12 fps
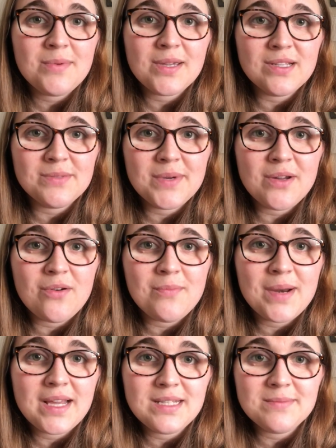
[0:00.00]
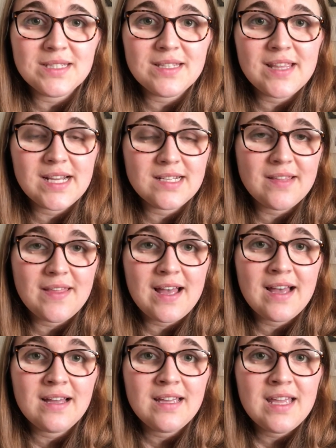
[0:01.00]
because when you're on placements and things like
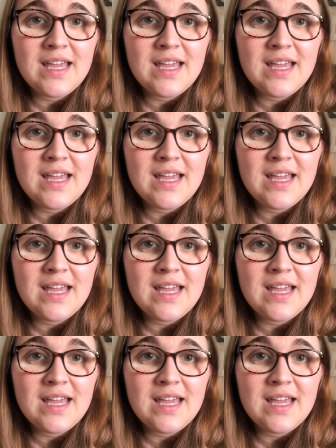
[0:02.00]
that,